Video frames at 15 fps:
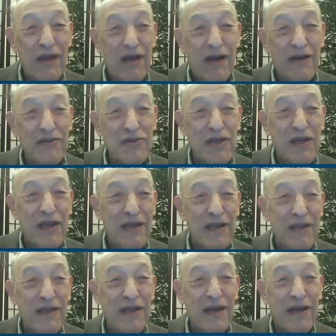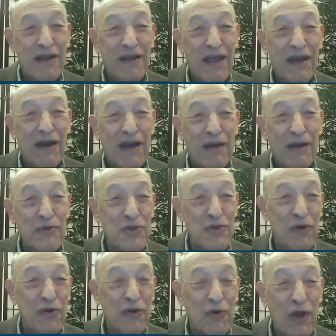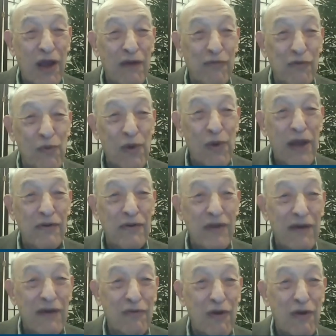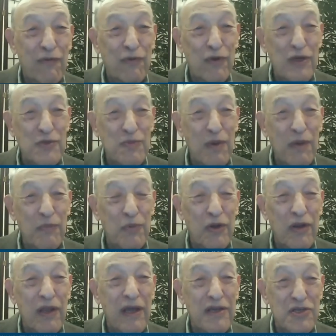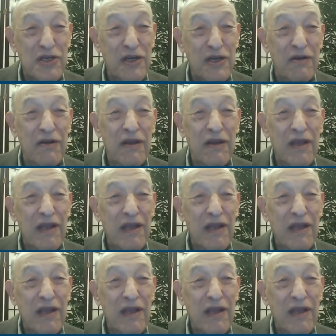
That I was going to travel around after I finished my book last year.